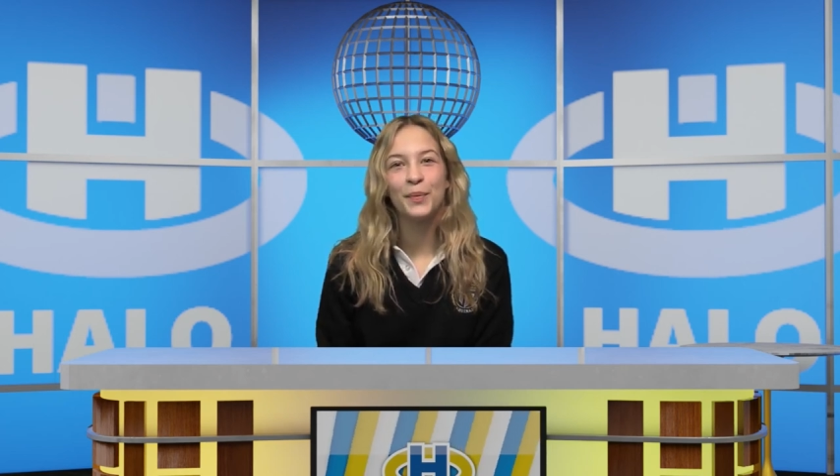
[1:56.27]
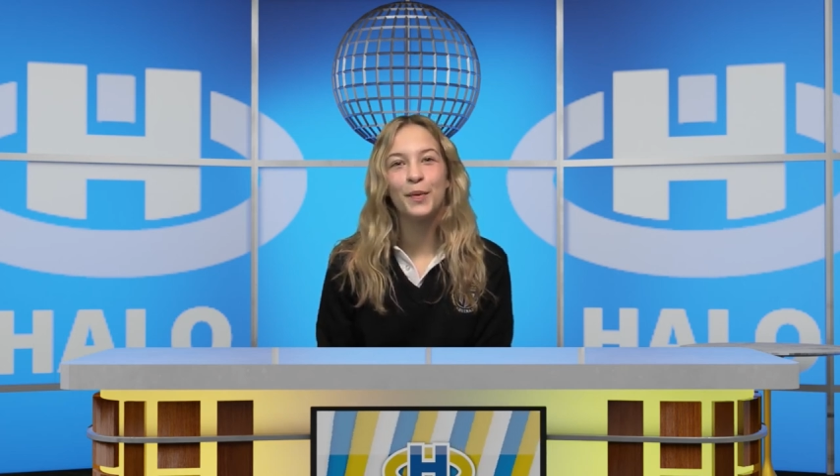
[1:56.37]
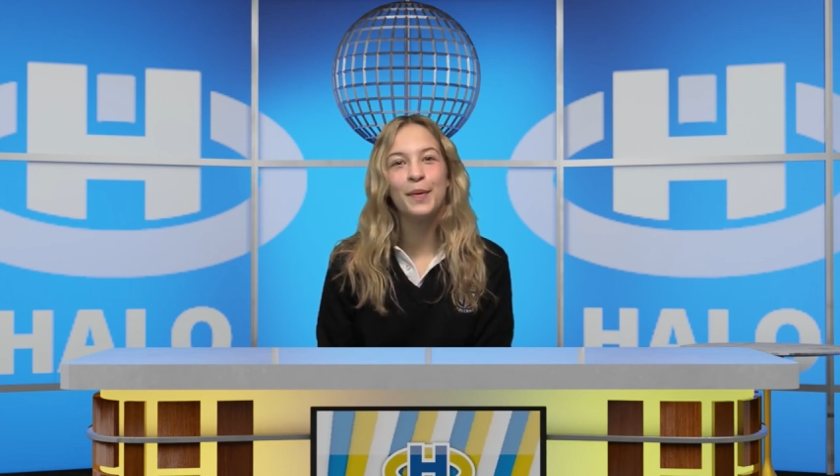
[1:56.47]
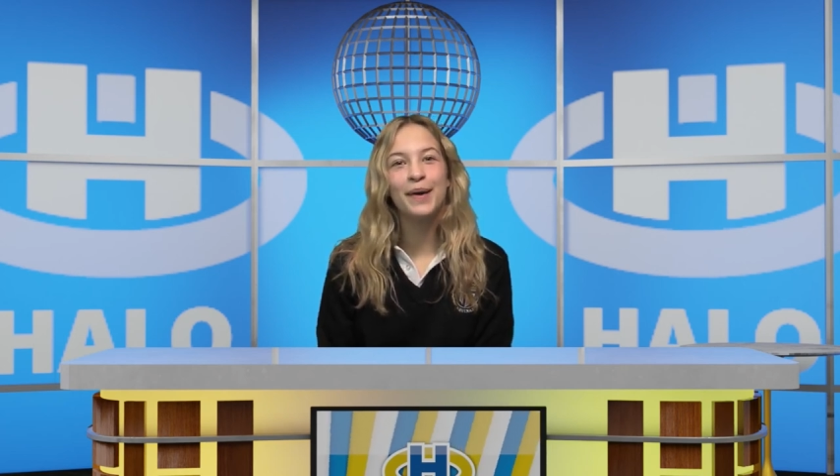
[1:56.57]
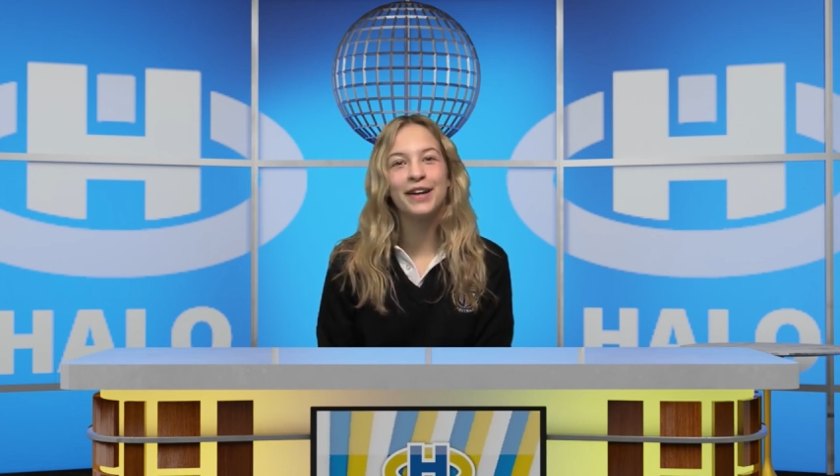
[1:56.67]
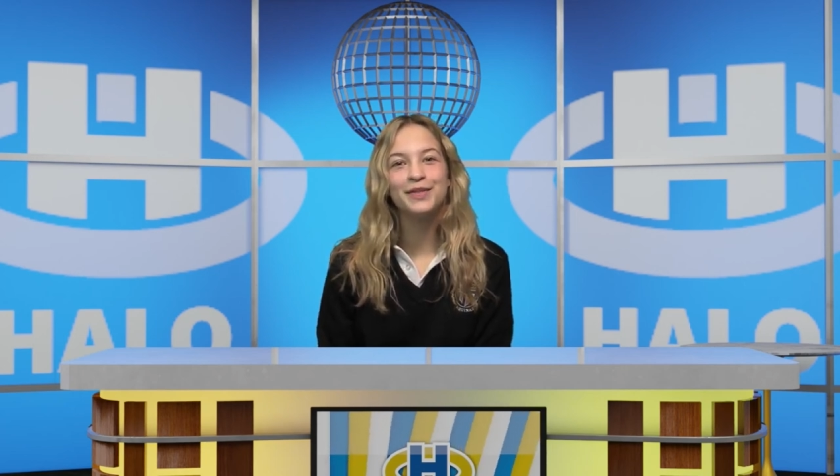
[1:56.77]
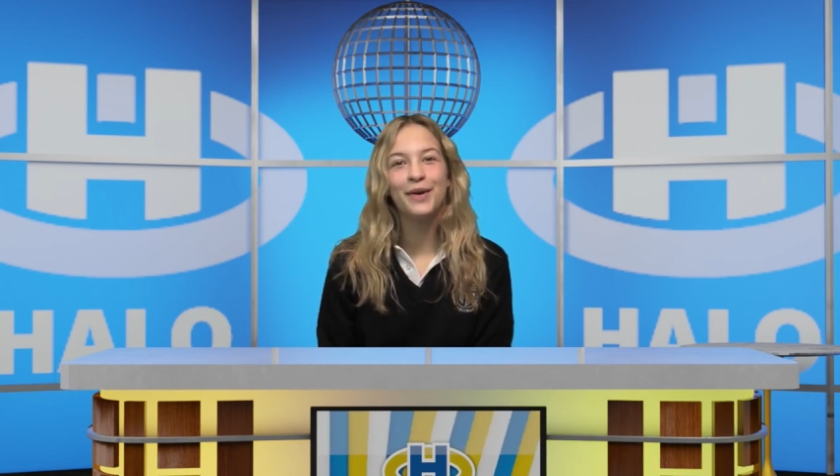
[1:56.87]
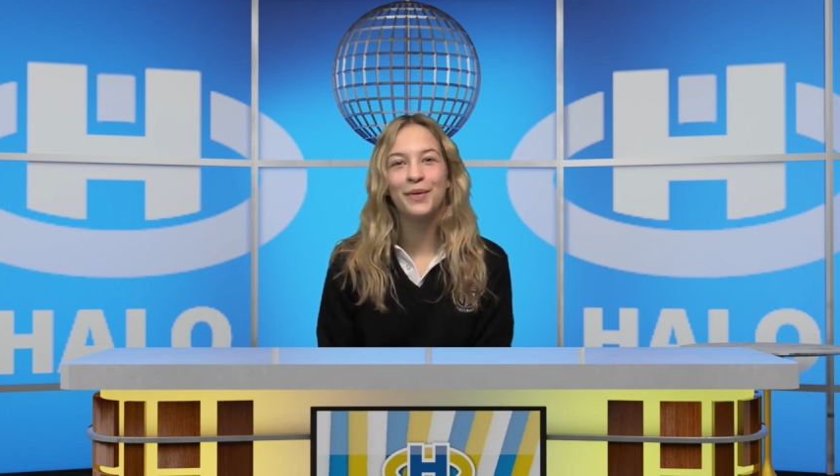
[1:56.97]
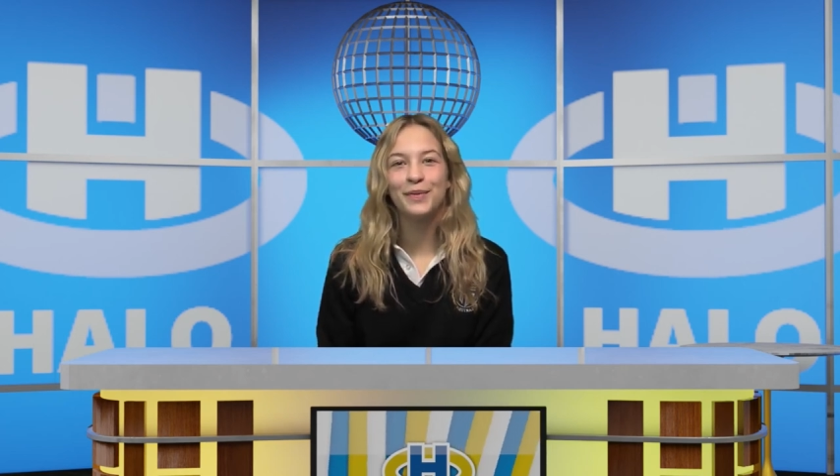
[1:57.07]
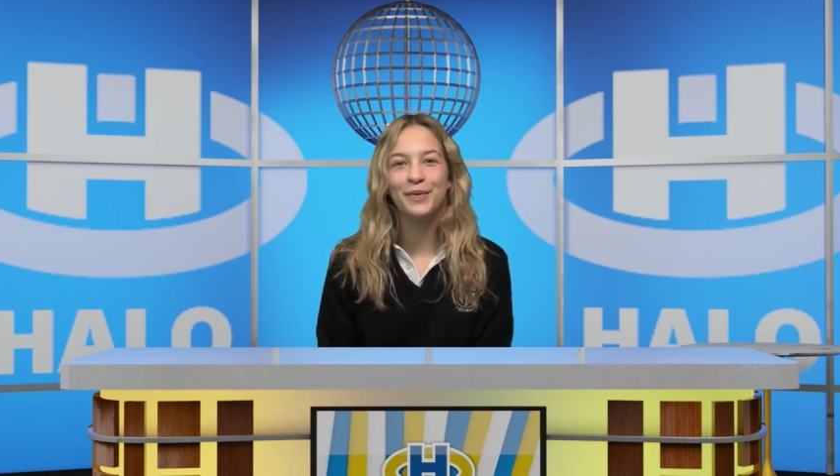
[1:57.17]
We'll be back
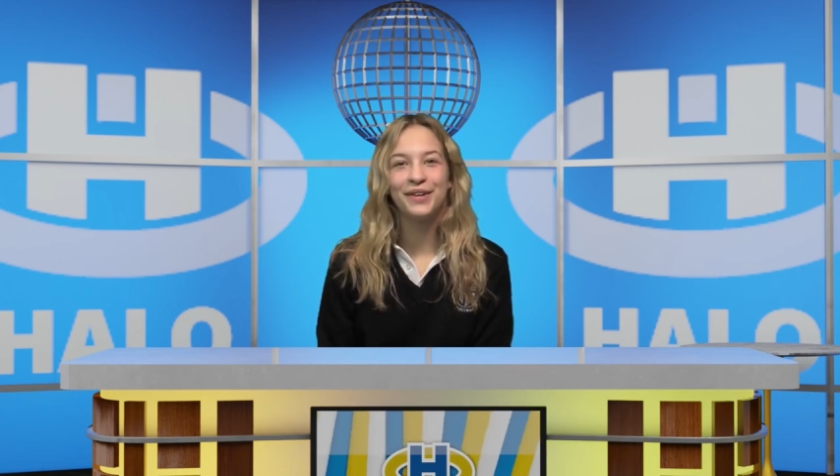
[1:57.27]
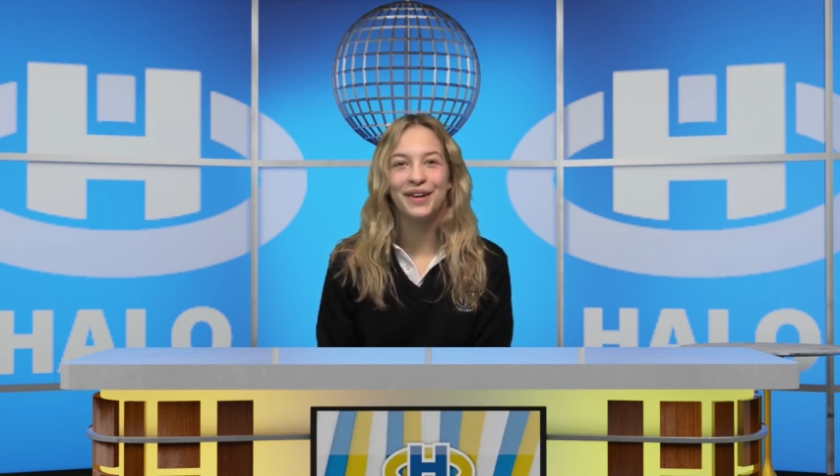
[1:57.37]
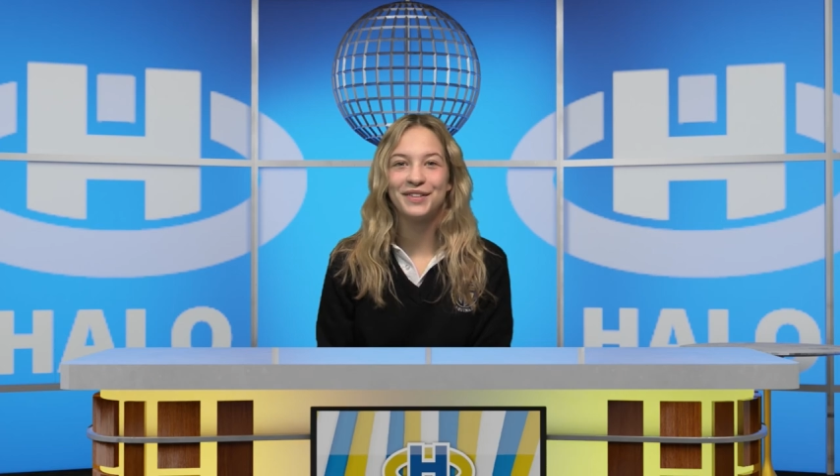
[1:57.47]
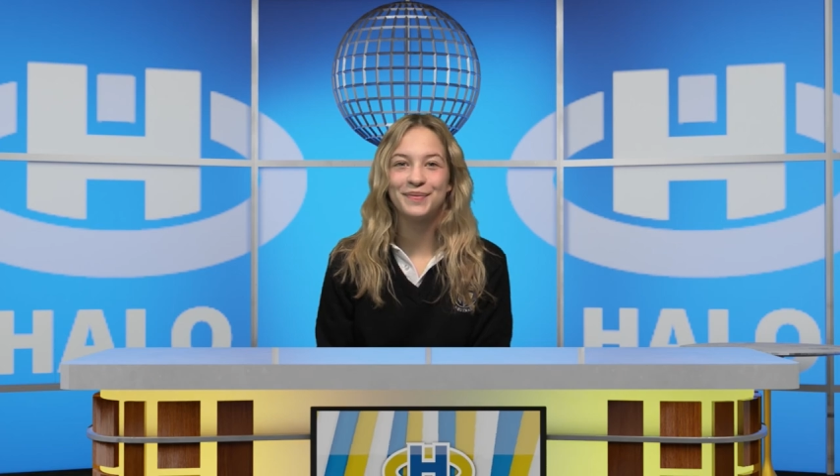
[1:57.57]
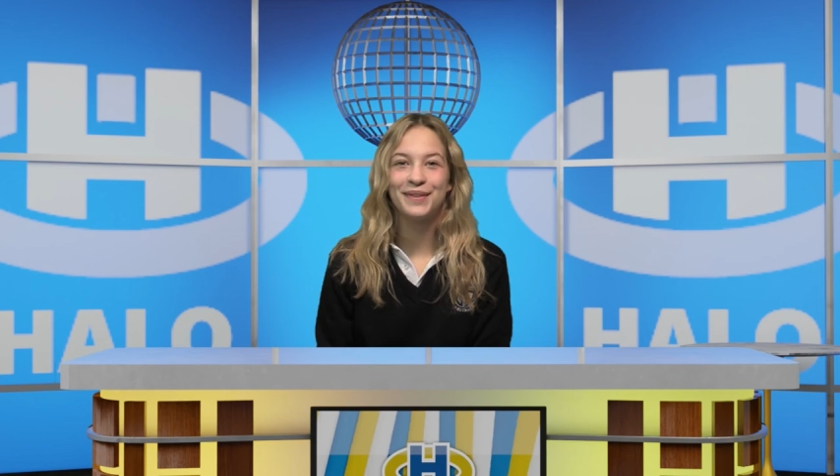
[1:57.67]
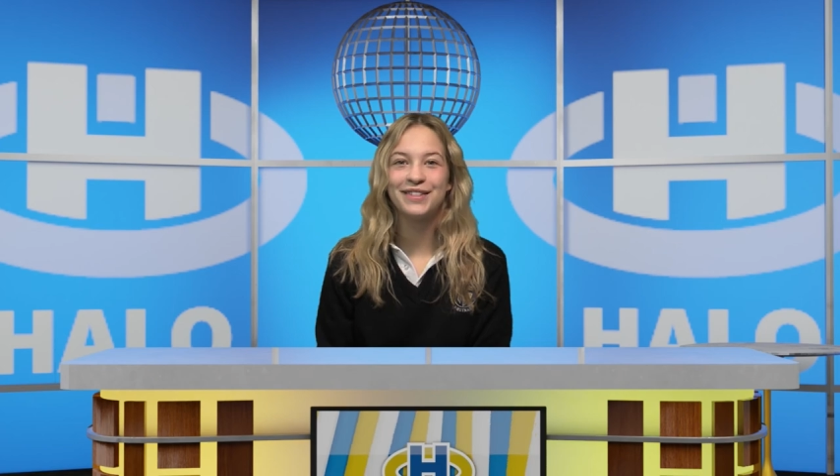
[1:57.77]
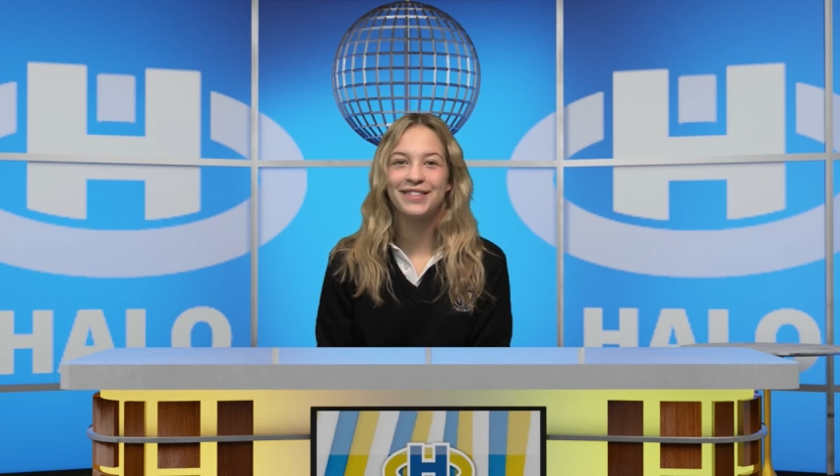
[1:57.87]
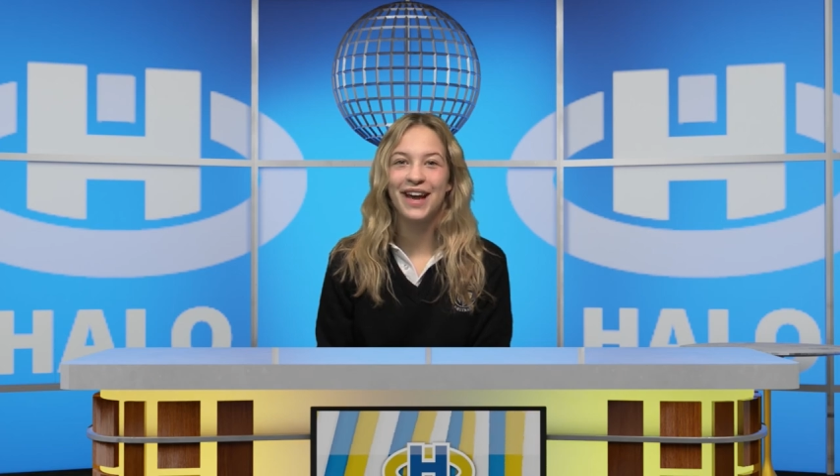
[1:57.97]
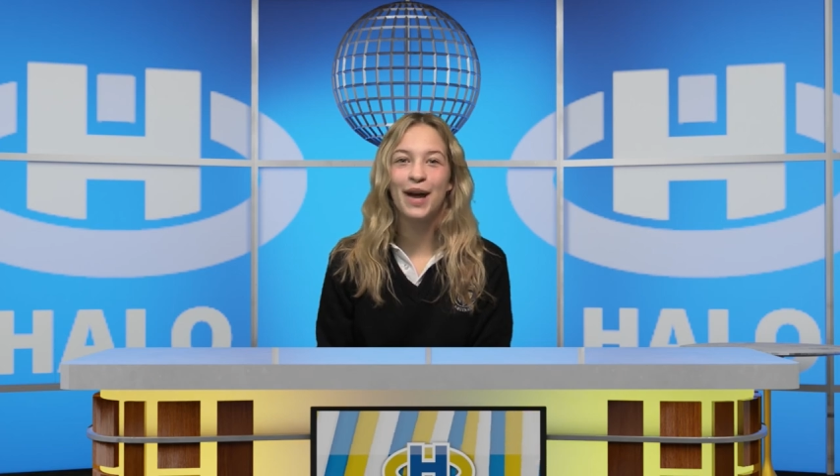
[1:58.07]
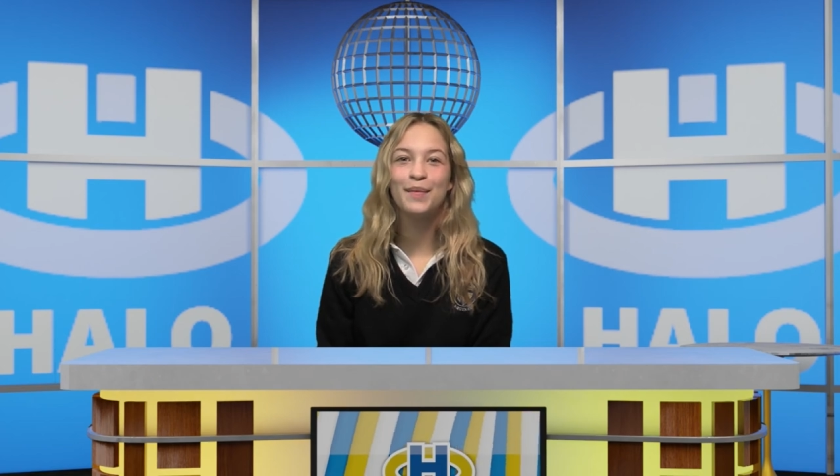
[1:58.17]
tomorrow with more
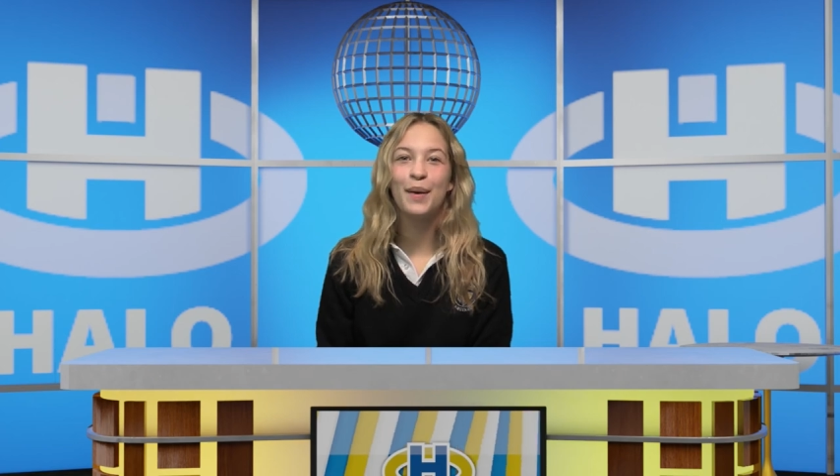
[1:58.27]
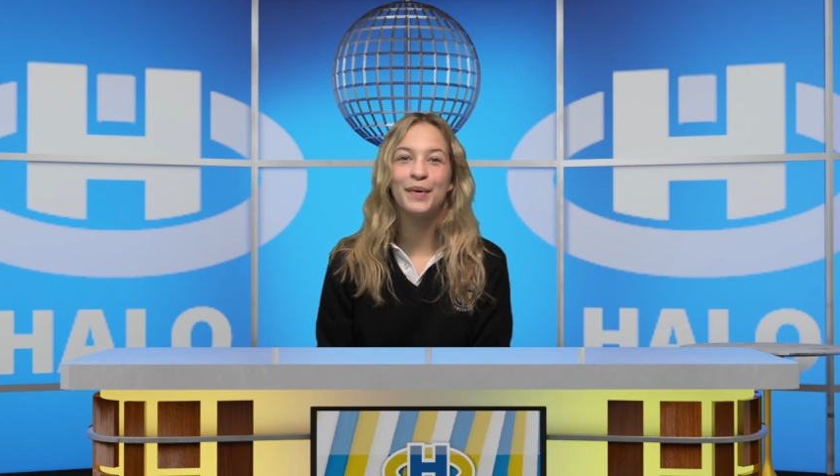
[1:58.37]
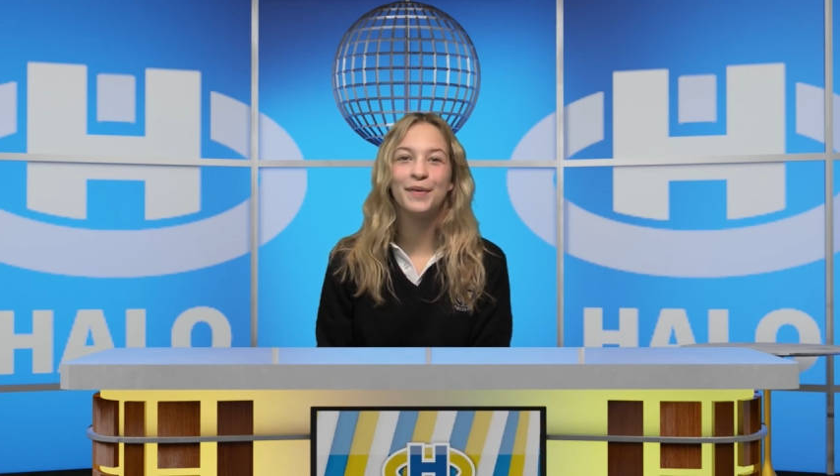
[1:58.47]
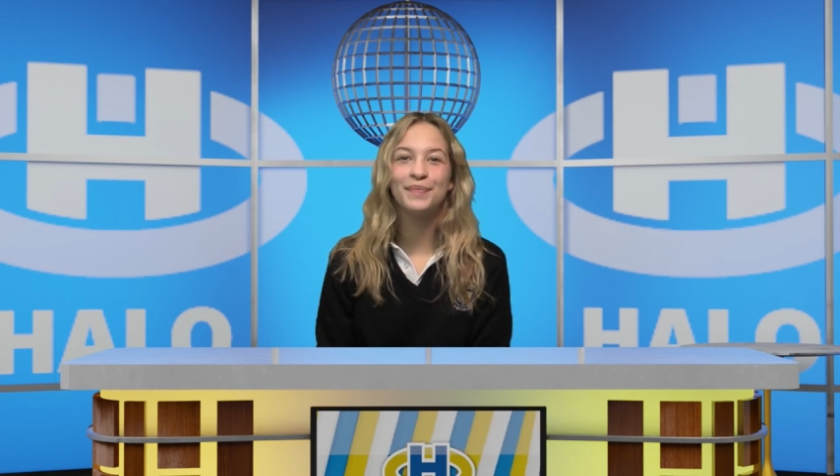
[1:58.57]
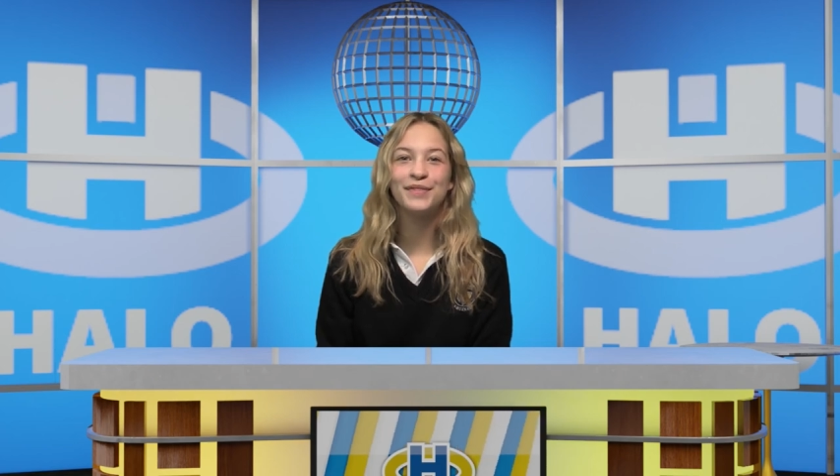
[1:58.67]
announcements. I'm Emma.